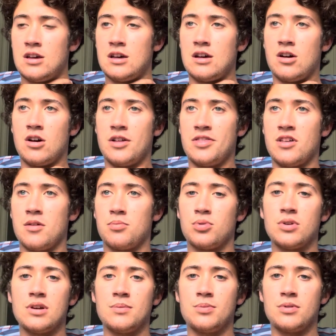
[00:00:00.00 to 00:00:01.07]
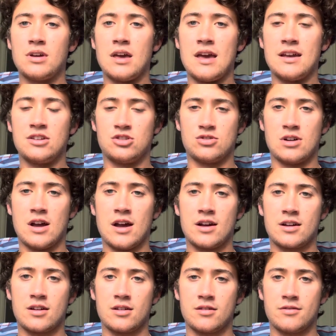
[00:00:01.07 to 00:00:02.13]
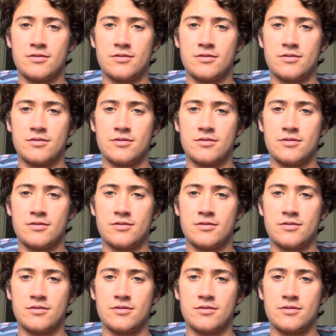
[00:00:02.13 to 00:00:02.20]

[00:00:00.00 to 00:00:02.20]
on the pre-PA track